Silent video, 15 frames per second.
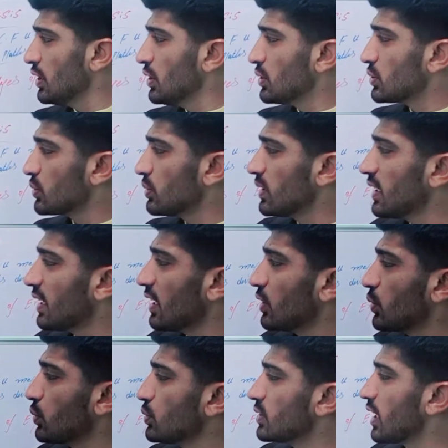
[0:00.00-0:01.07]
So there are
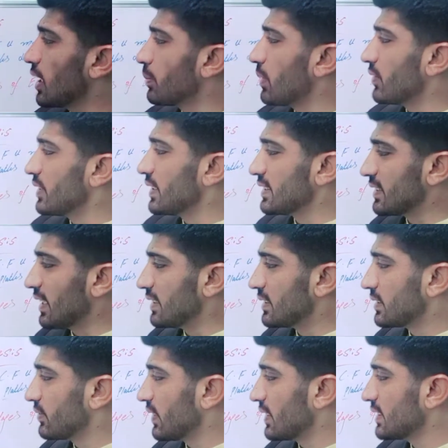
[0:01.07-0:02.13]
two types of these
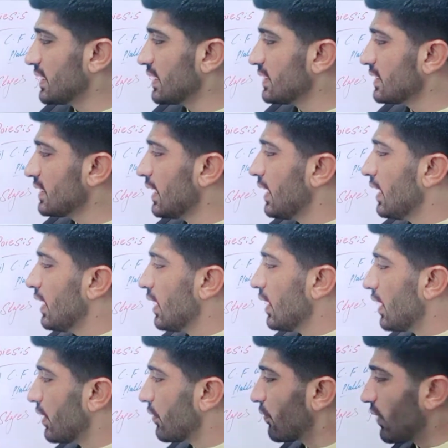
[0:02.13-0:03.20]
cells. First is
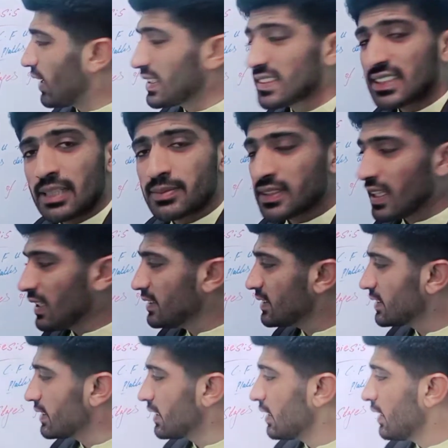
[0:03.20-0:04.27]
lymphoid stem cells,
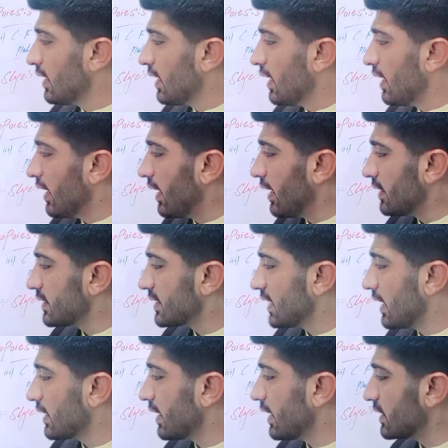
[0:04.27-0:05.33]
and
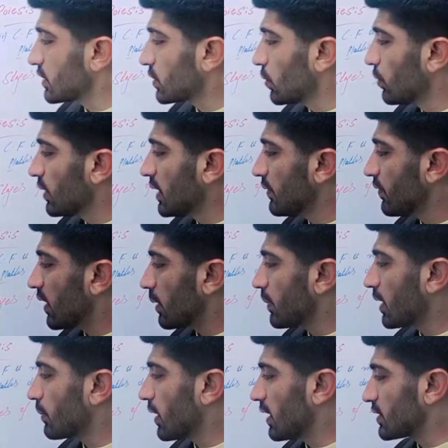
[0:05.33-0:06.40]
second is colony
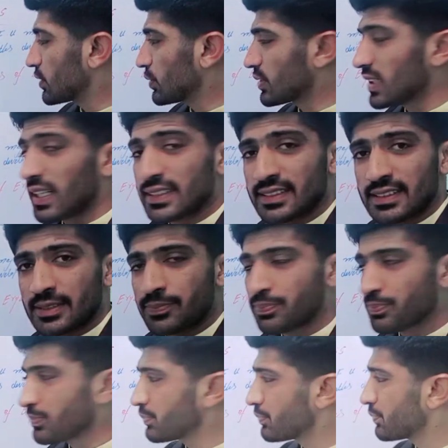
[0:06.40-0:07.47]
forming blastocytes.
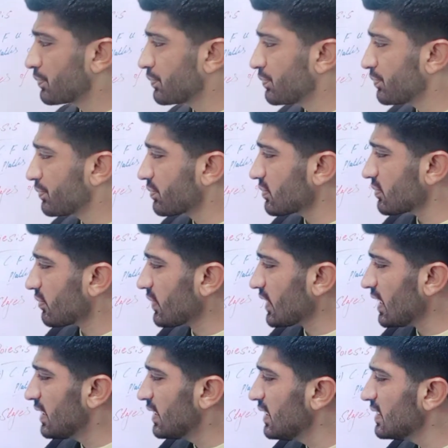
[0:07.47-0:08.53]

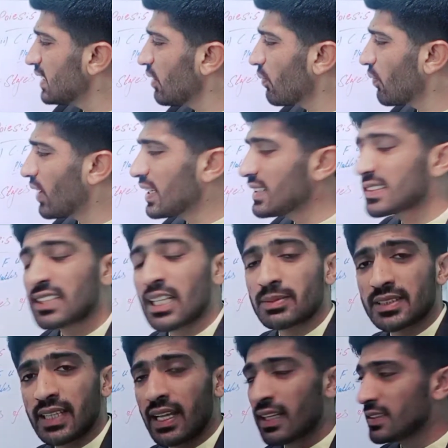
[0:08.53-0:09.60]
These lymphoid stem
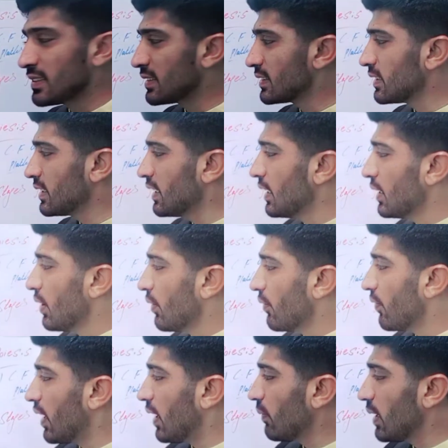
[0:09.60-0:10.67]
cells
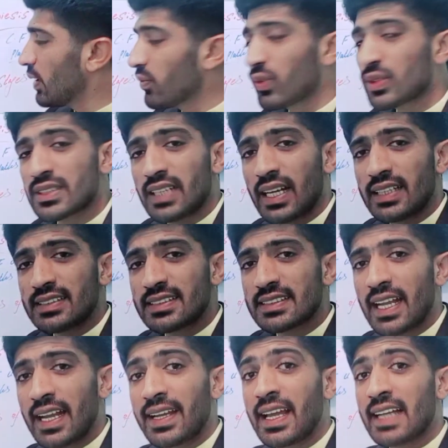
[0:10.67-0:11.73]
form lymphocytes
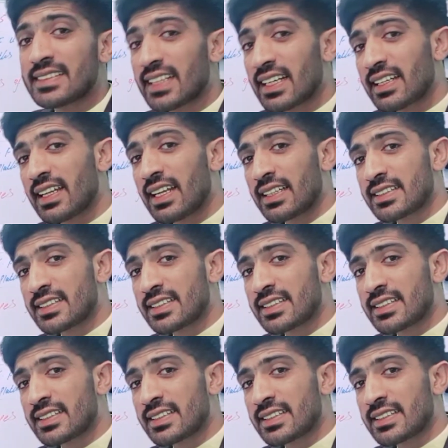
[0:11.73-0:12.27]
and natural killing